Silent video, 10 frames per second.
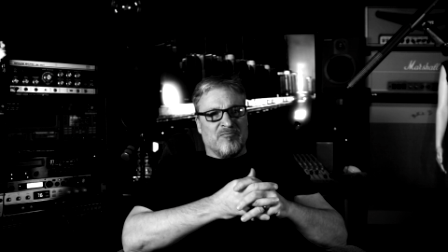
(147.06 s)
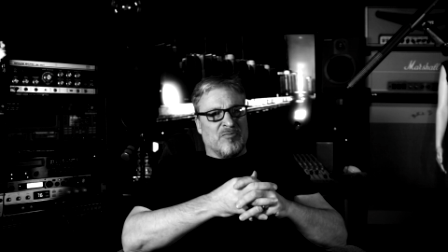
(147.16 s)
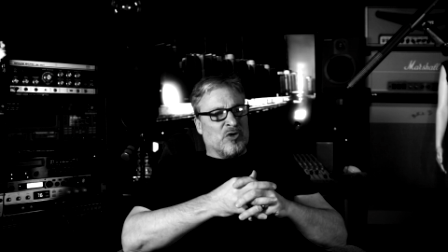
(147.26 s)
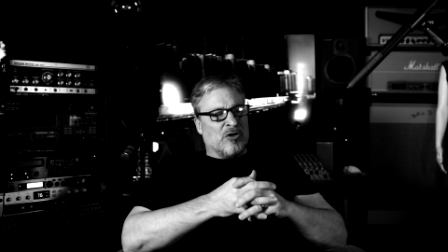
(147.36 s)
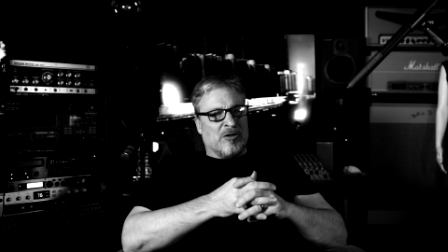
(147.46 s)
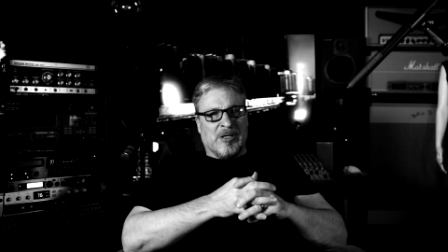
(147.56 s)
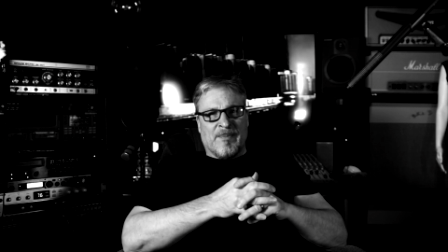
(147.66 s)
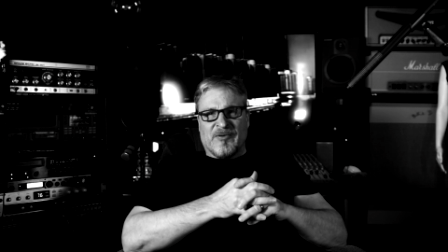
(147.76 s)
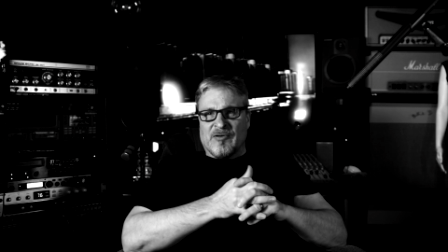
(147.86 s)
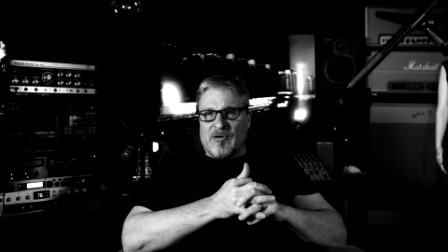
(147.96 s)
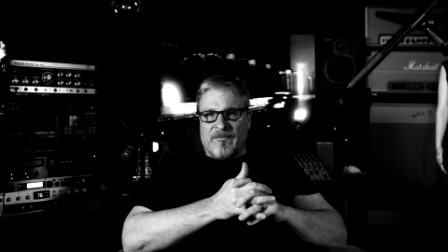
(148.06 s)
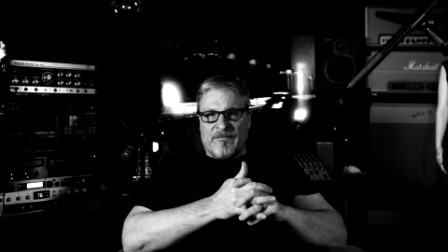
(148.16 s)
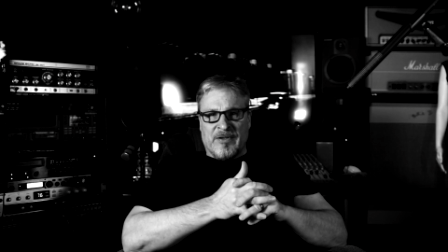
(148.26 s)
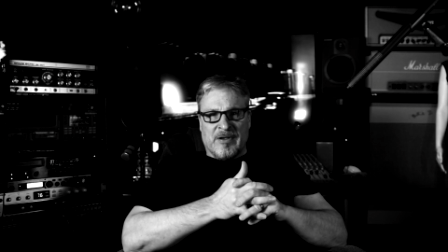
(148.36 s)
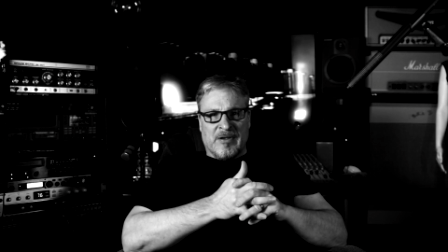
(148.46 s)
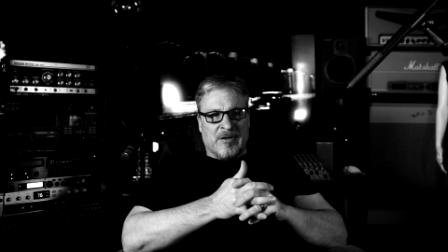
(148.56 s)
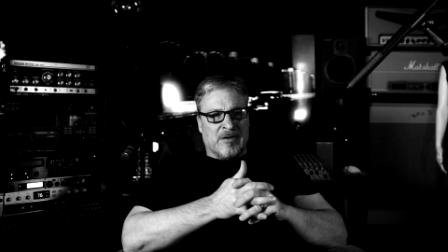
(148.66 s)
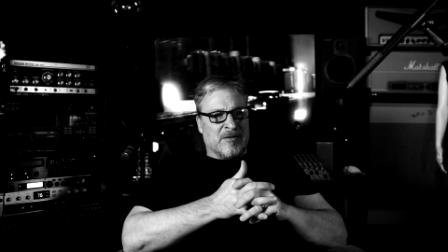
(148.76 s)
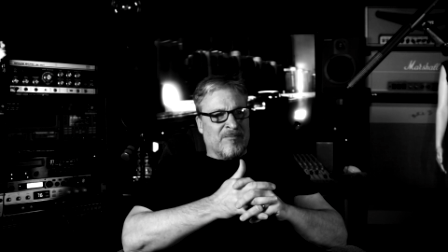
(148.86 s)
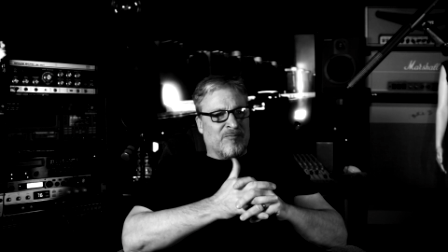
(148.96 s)
took clips off
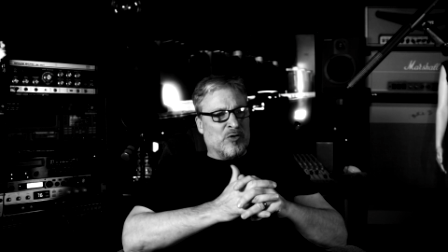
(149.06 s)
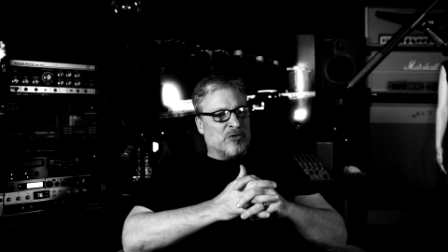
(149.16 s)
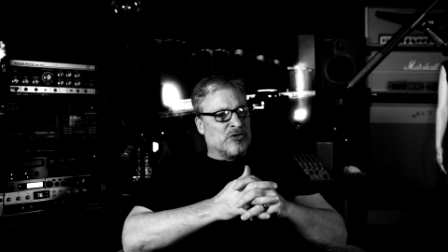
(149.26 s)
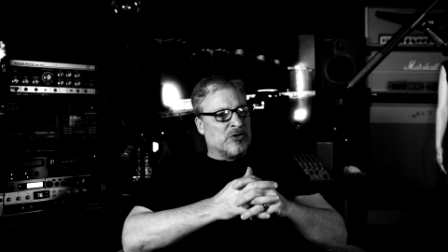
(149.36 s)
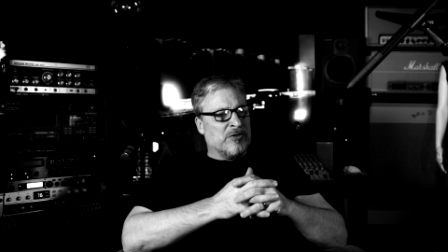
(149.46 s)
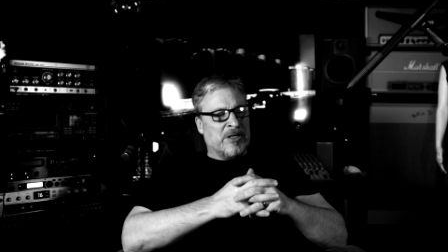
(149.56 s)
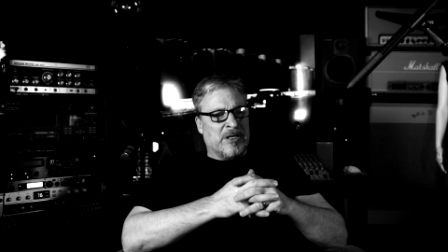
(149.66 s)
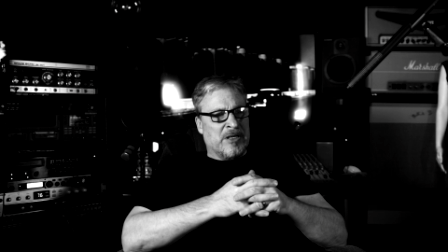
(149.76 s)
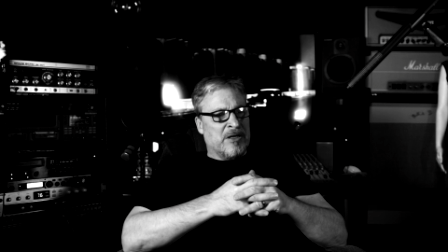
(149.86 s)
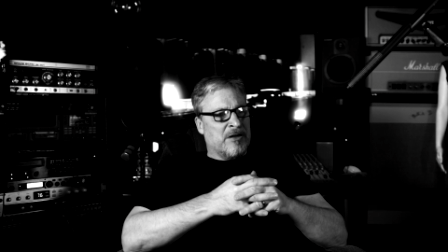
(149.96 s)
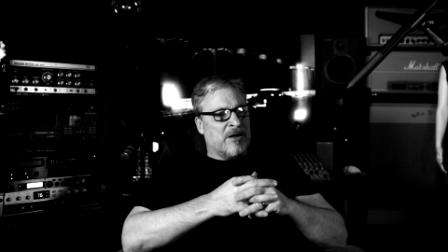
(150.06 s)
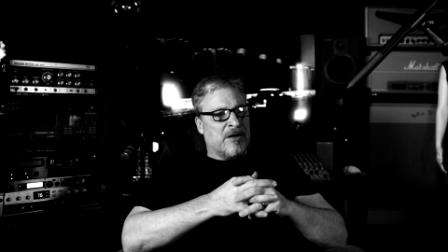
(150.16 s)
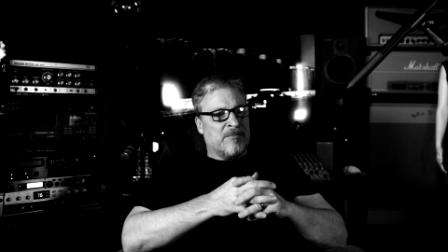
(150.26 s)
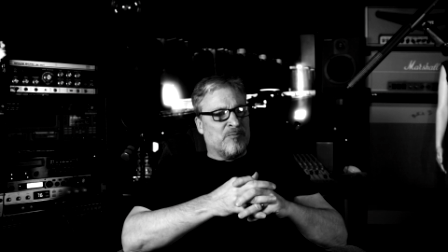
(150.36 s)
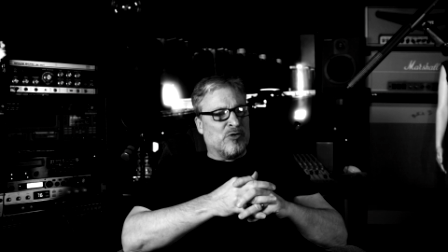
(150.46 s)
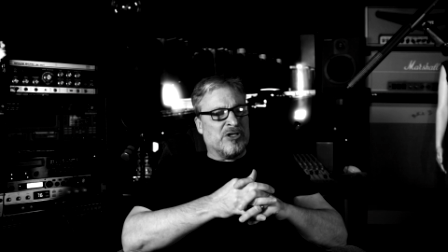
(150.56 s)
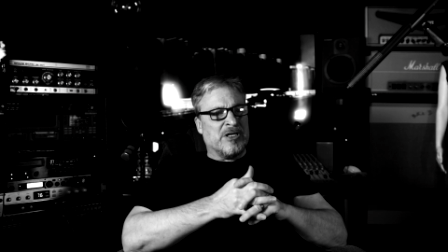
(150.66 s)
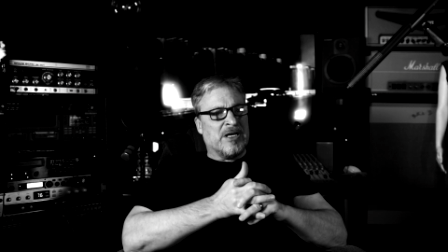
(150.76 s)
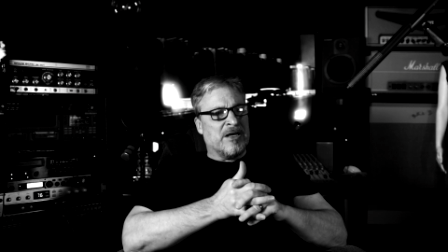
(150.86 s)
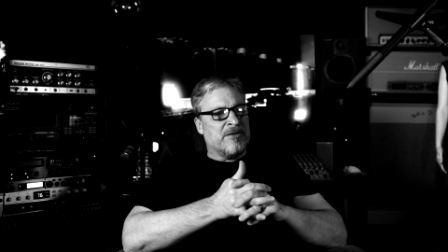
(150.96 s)
the computer screen and put it
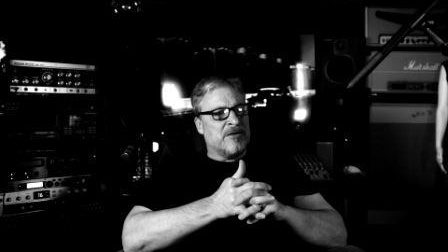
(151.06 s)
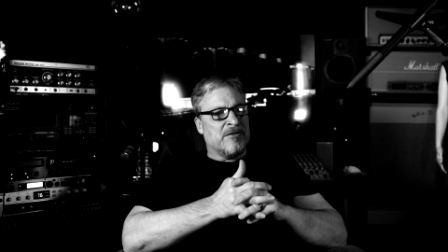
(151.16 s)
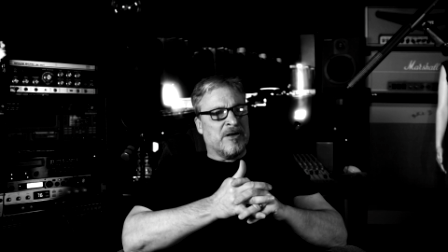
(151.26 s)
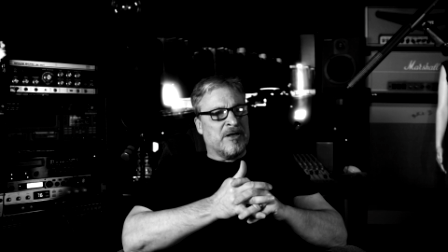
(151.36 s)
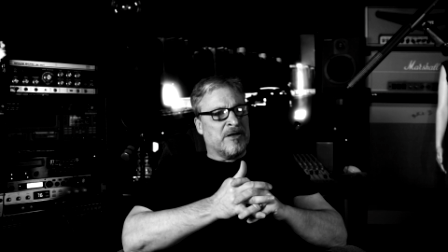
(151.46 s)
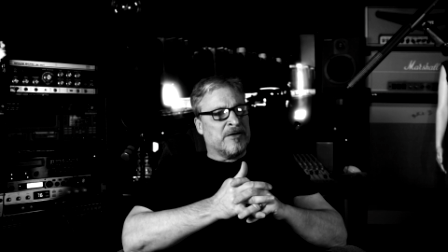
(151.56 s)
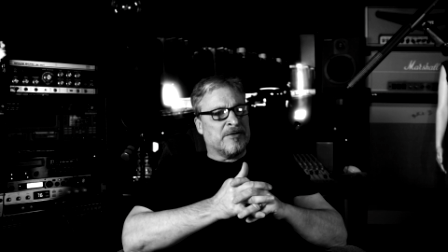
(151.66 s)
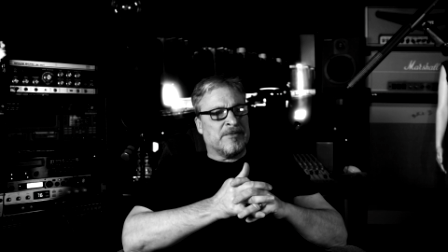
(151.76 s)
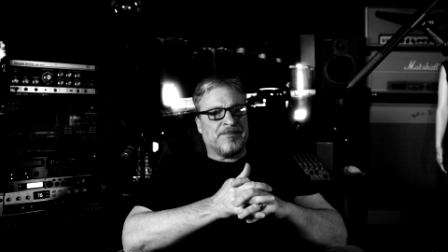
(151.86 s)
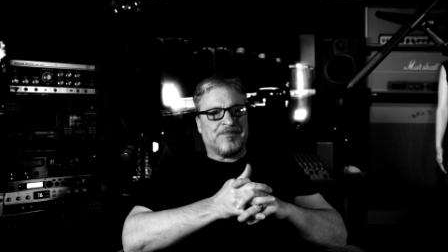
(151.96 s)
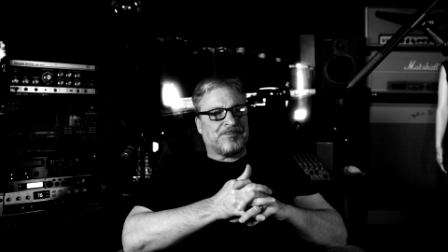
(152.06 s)
together. And